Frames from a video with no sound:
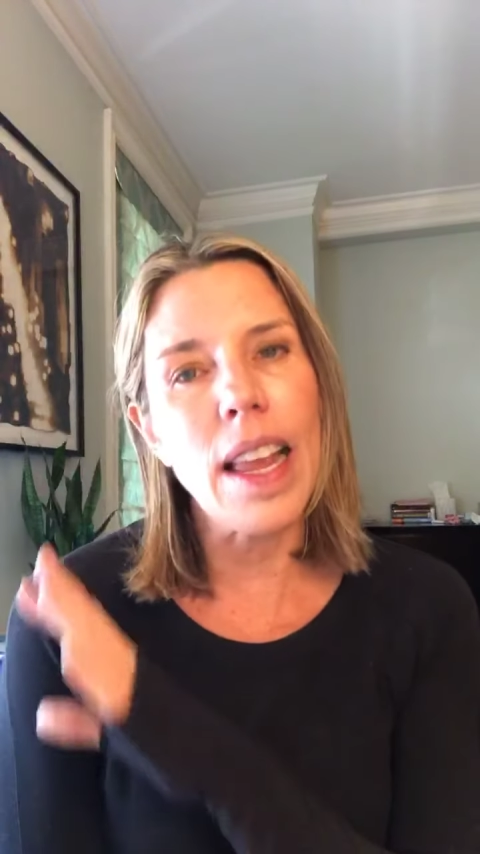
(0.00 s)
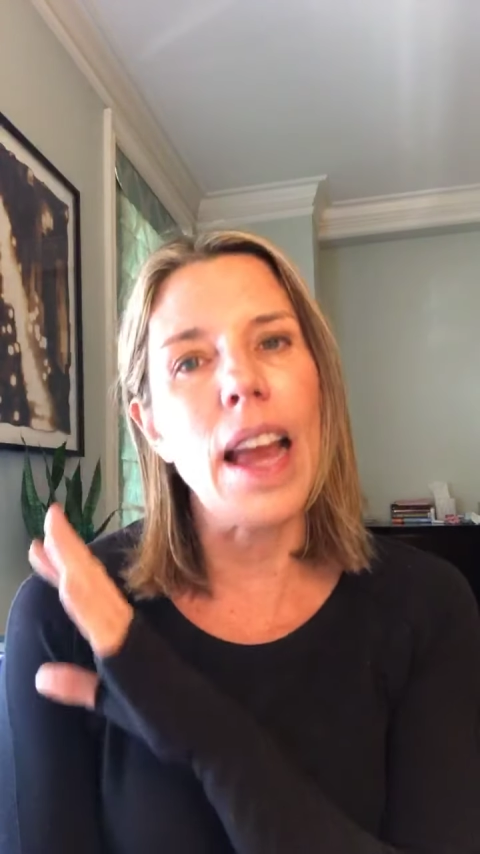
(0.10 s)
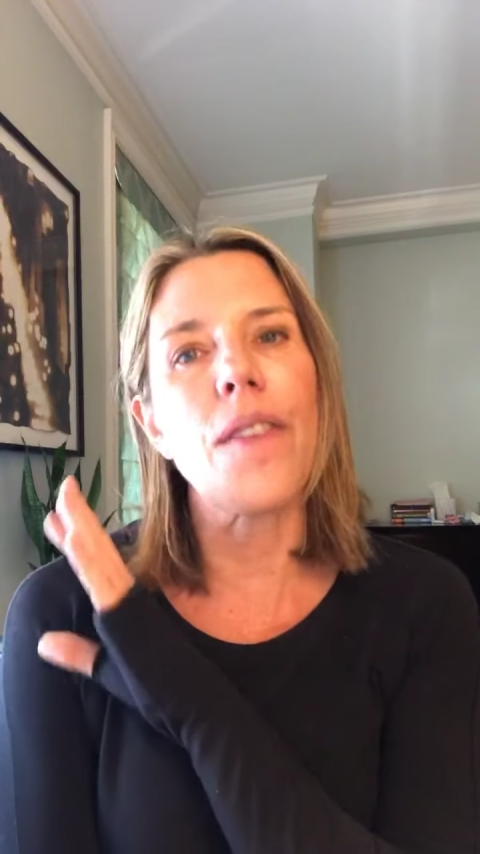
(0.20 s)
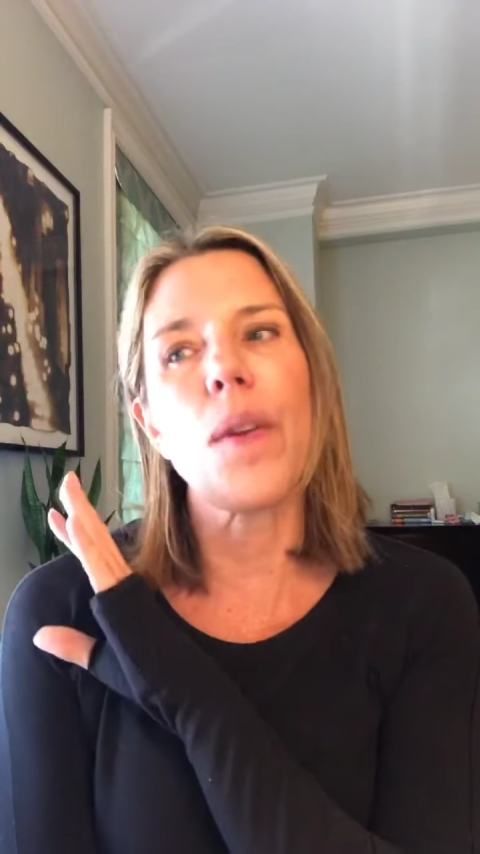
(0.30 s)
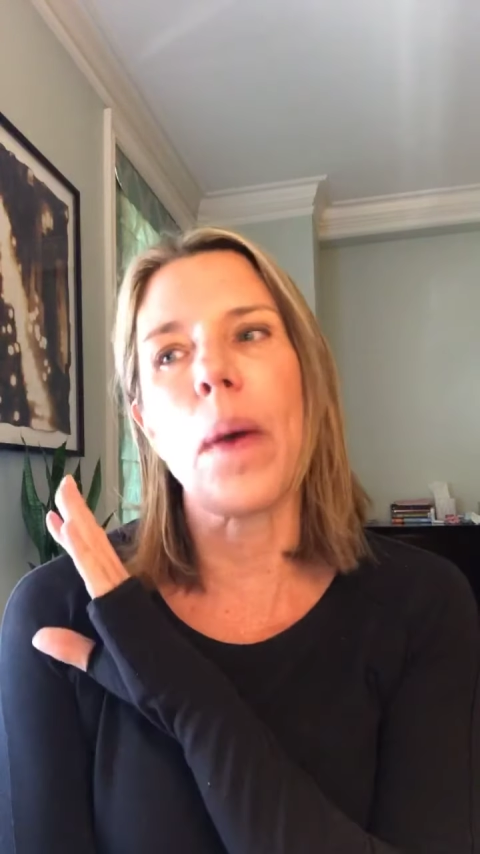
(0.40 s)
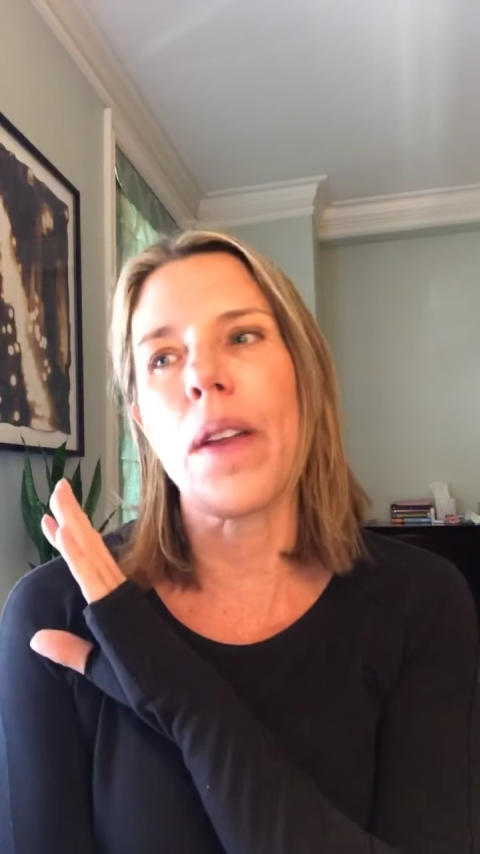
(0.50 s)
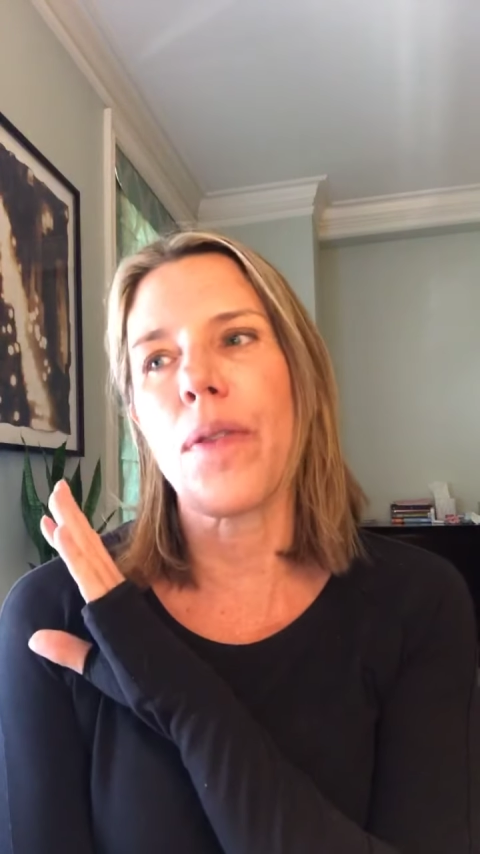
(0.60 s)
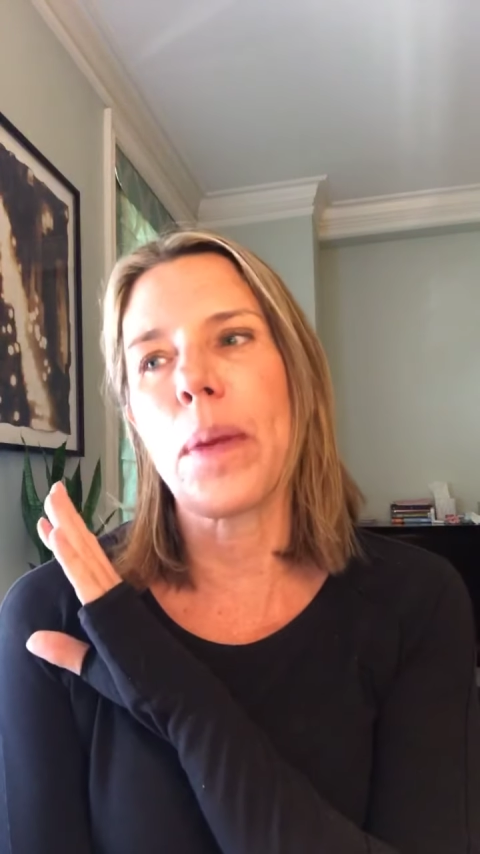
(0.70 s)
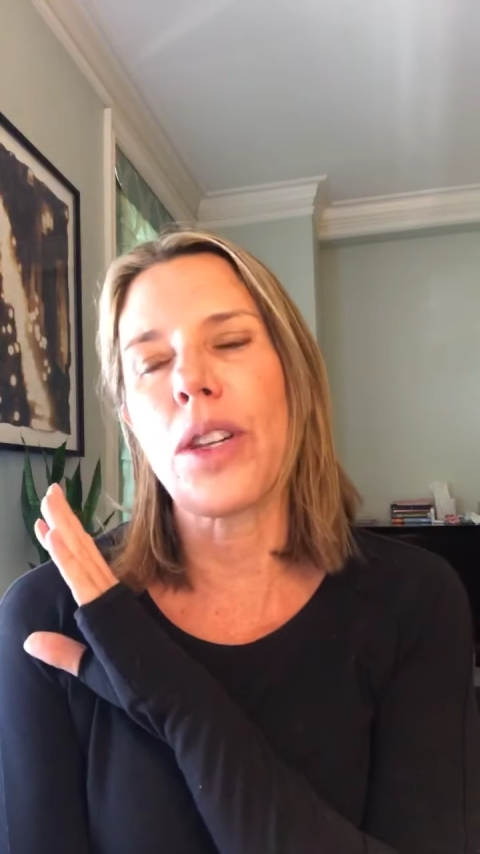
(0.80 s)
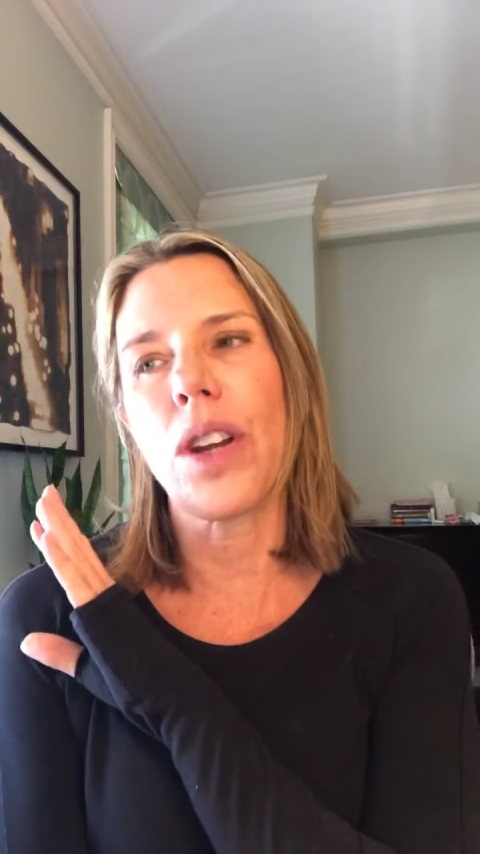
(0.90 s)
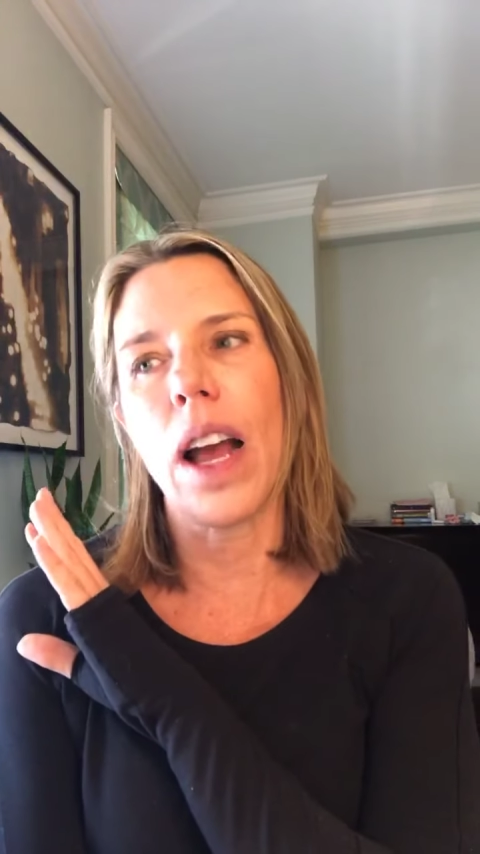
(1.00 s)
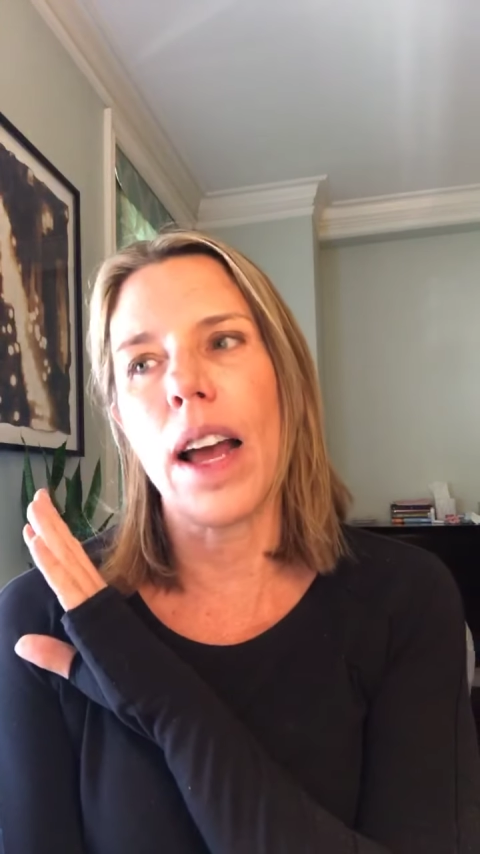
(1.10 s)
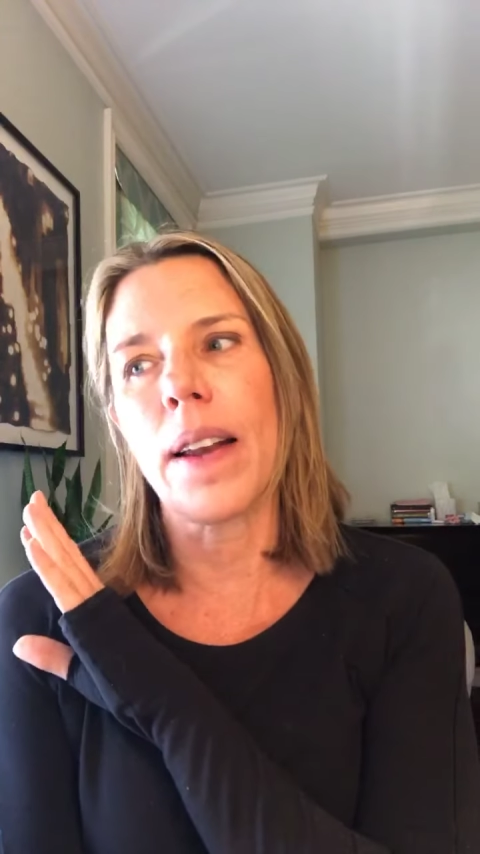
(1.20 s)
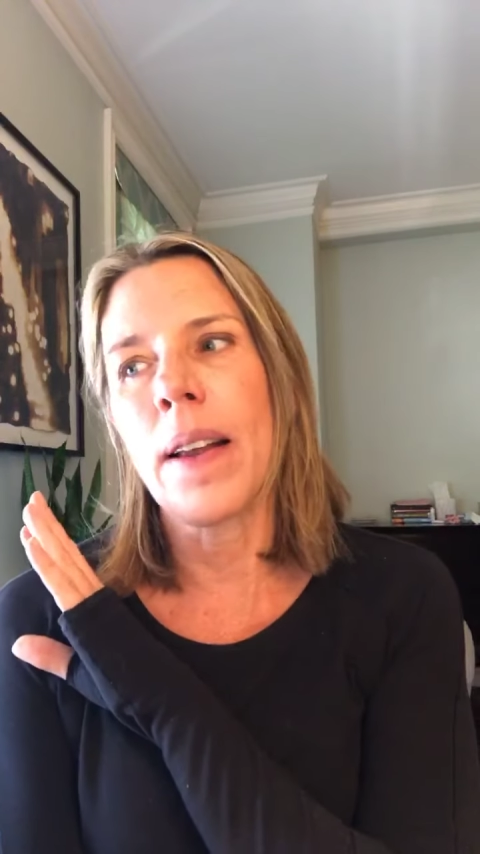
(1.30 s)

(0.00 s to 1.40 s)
Again, if you want information on